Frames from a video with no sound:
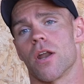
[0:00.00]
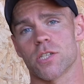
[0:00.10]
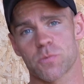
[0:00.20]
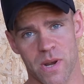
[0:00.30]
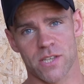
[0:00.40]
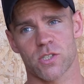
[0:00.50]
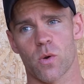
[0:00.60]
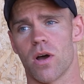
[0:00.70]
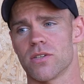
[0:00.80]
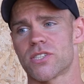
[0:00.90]
our split
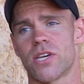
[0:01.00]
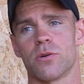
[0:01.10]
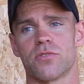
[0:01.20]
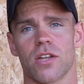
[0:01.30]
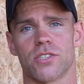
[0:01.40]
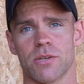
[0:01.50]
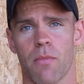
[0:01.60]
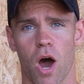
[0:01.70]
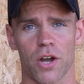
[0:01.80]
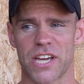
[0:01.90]
squats. We've done some
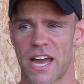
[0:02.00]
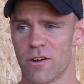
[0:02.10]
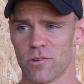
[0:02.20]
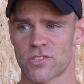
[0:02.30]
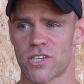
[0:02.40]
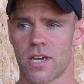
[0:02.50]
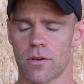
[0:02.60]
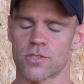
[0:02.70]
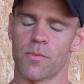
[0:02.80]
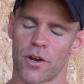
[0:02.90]
RDLs,
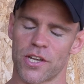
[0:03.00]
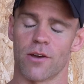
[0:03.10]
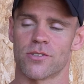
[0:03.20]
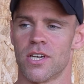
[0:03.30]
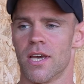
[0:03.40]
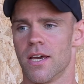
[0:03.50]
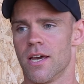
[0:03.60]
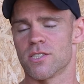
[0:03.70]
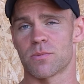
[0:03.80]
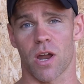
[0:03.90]

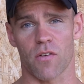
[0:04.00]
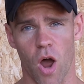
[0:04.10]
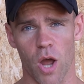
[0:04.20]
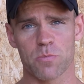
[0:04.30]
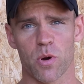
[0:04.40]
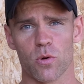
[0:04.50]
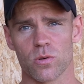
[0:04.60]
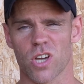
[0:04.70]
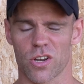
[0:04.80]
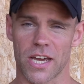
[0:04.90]
some kind of high
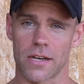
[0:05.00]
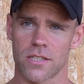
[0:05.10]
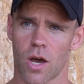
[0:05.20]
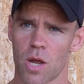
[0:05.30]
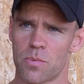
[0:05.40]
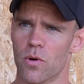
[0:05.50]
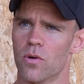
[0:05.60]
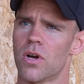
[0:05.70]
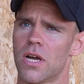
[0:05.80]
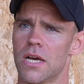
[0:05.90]
pulls, RDL into high
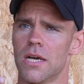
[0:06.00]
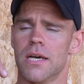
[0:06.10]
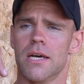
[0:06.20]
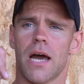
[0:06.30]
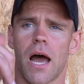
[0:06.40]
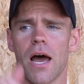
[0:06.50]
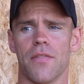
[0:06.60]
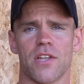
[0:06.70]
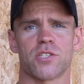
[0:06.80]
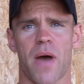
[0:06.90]
pull,
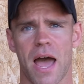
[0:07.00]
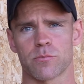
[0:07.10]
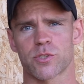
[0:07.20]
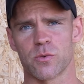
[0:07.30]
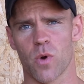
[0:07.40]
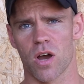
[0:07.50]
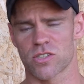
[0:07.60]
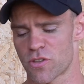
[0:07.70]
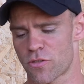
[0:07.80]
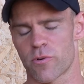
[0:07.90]
and then some hamstring
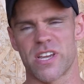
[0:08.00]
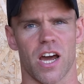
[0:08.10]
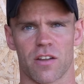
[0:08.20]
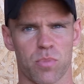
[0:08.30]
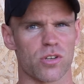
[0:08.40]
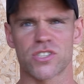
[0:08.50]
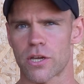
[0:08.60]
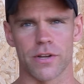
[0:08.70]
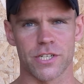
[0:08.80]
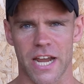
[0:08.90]
work. So 3 kind of
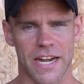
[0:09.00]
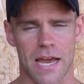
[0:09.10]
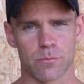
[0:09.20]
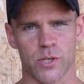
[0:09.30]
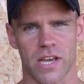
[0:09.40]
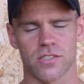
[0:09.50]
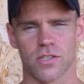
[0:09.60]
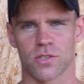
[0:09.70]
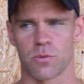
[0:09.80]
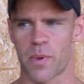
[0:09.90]
posterior chain hamstring exercises on the